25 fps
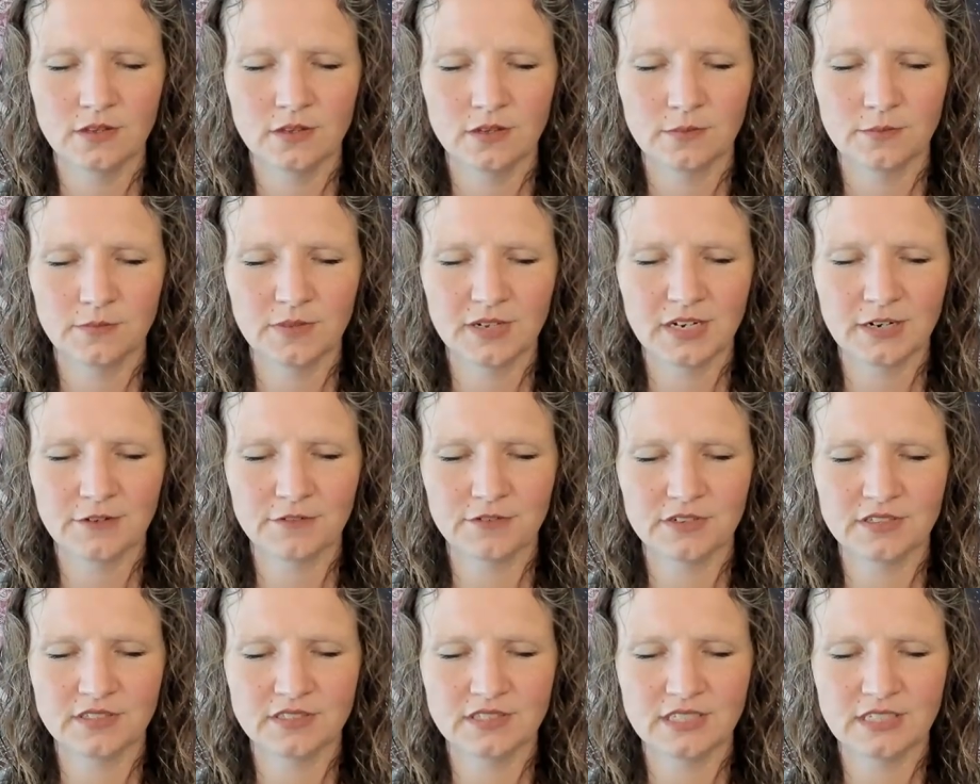But
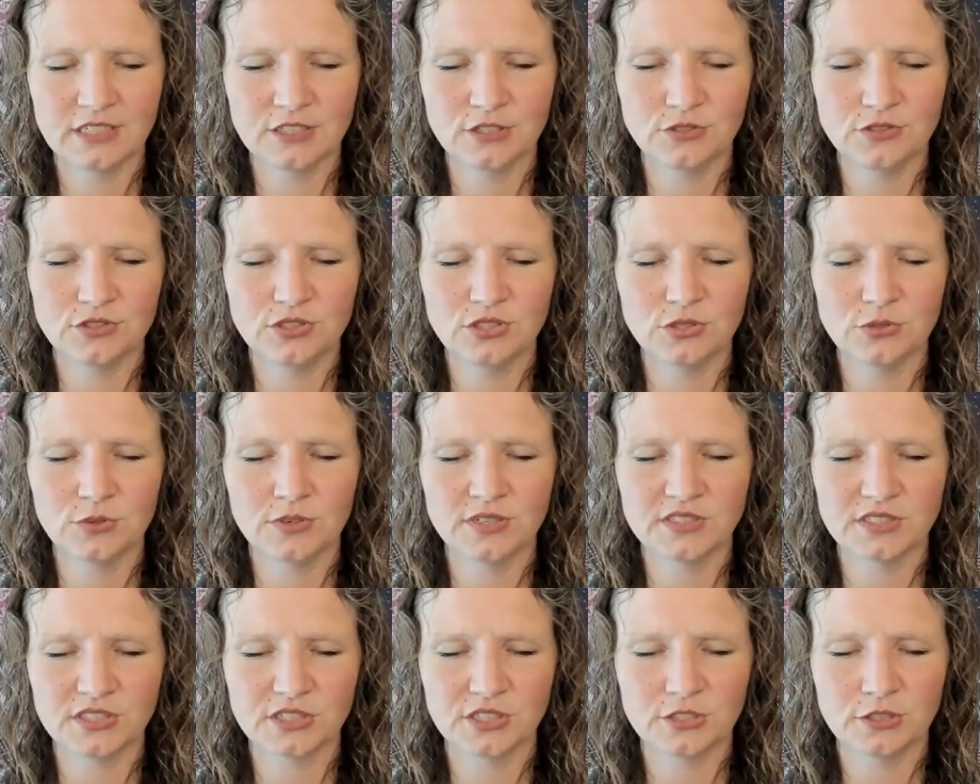everything you do
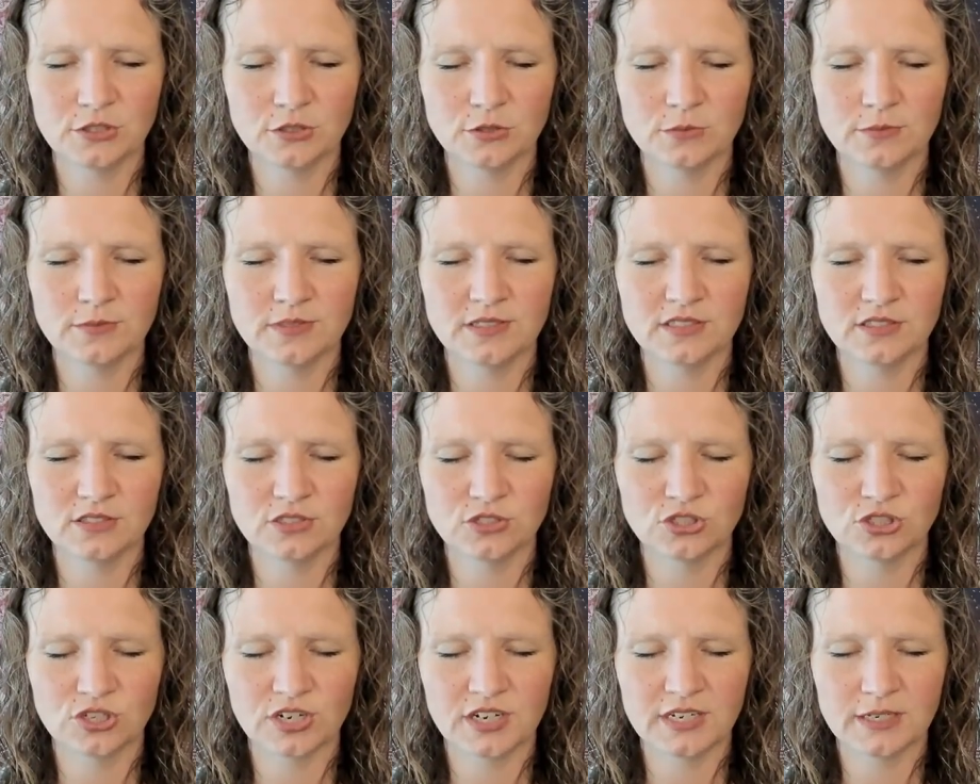as a human to
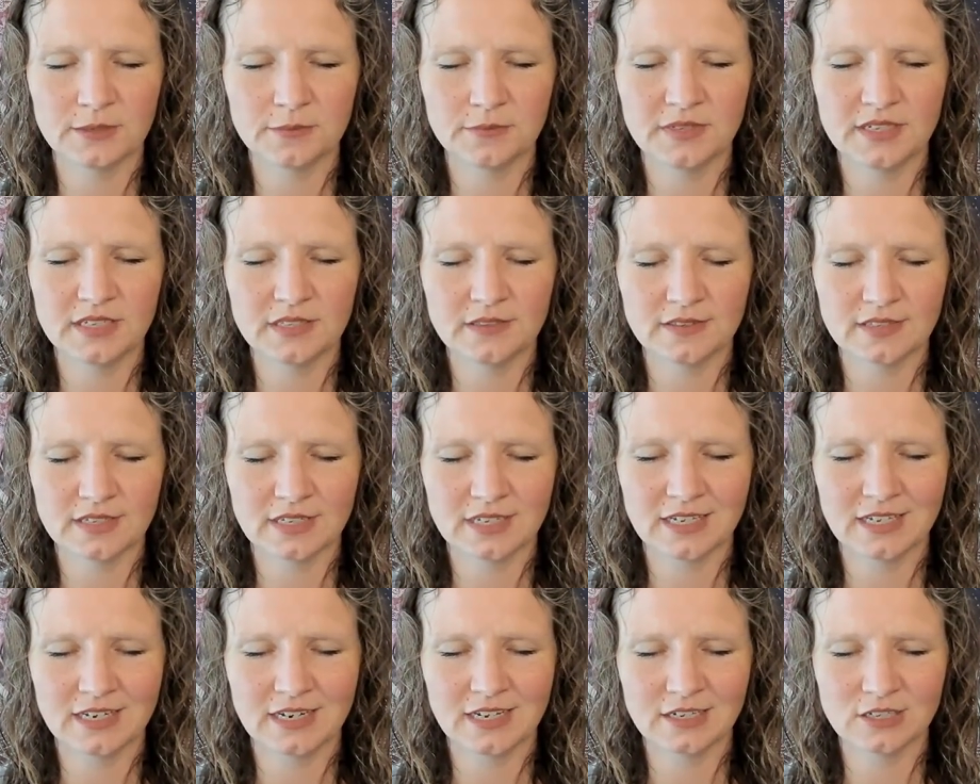try to make the
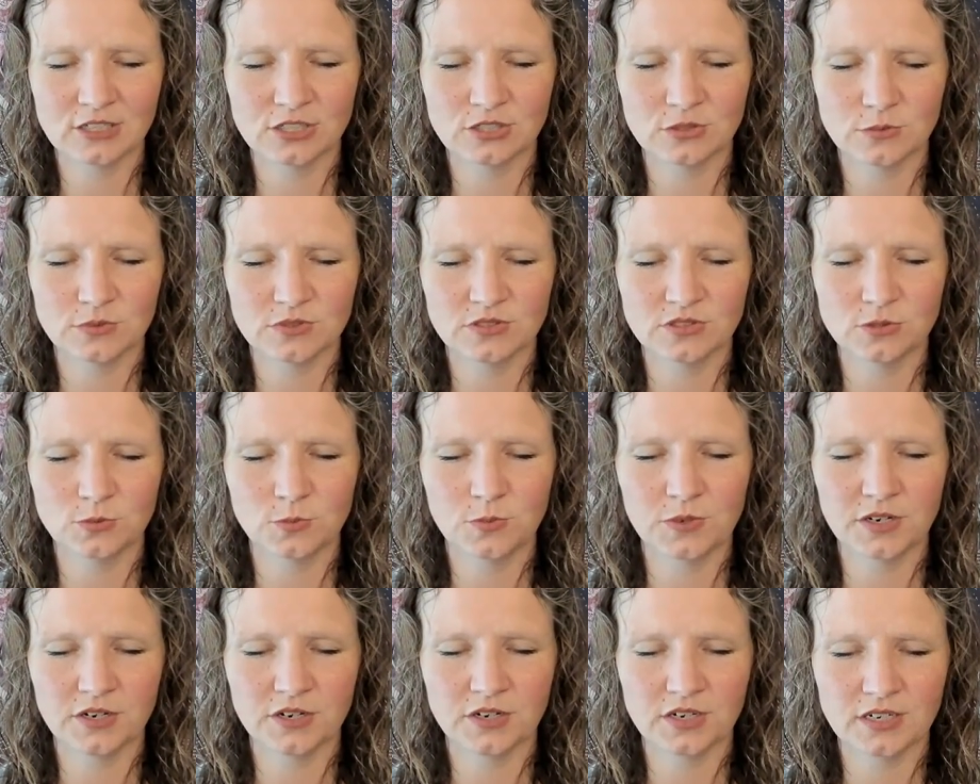connection with
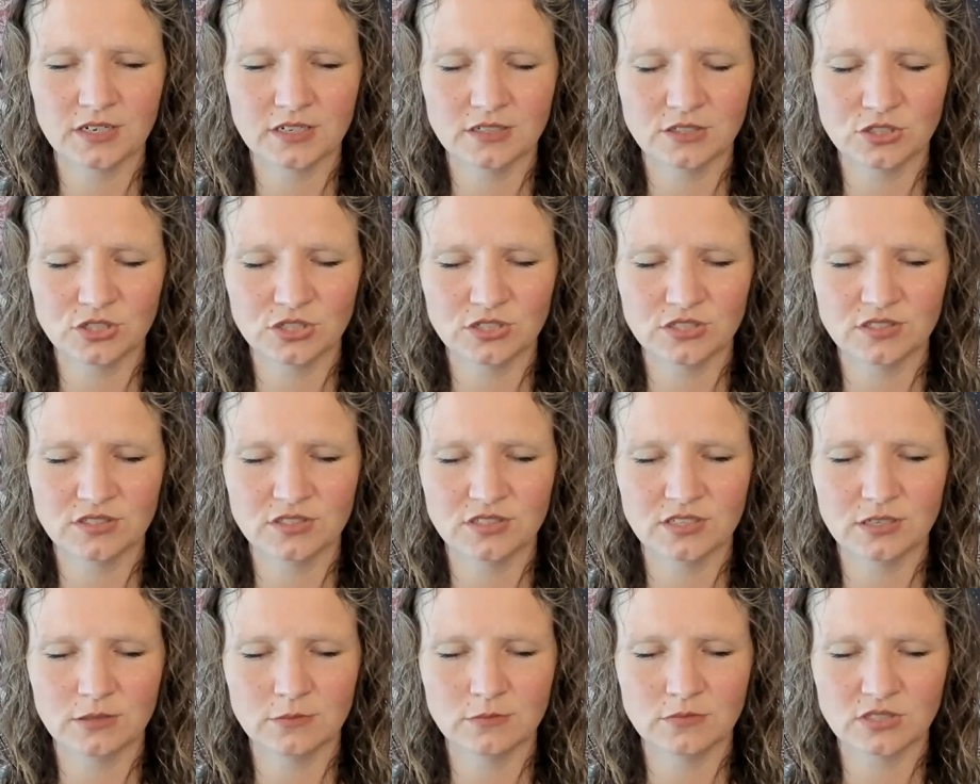spirit, it just
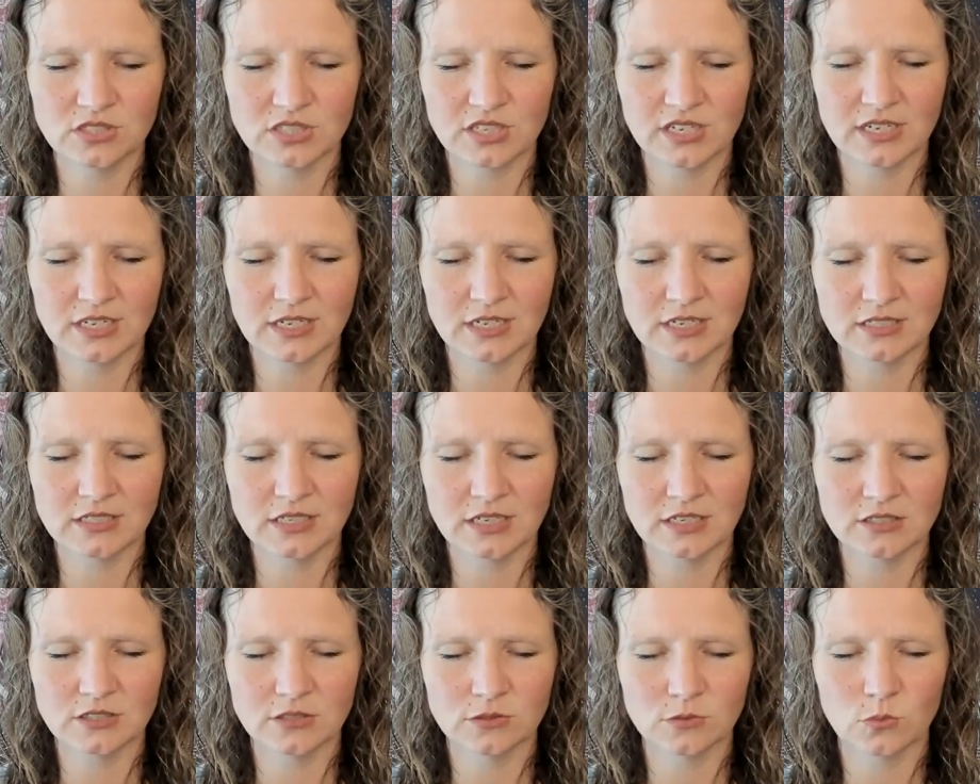seems like it
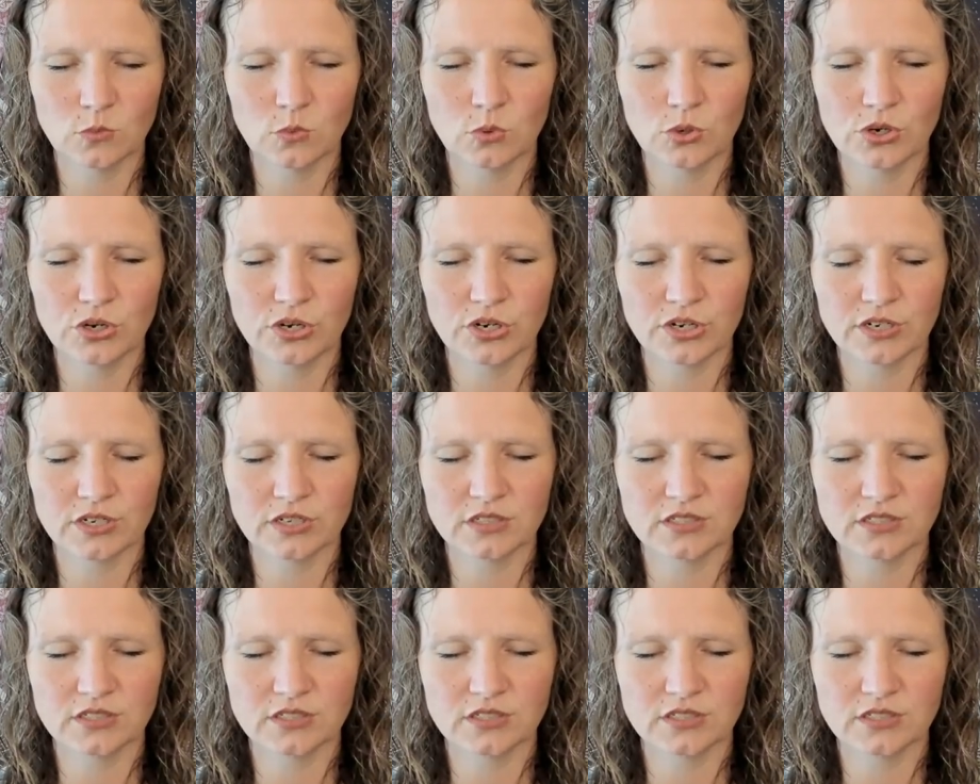doesn't work.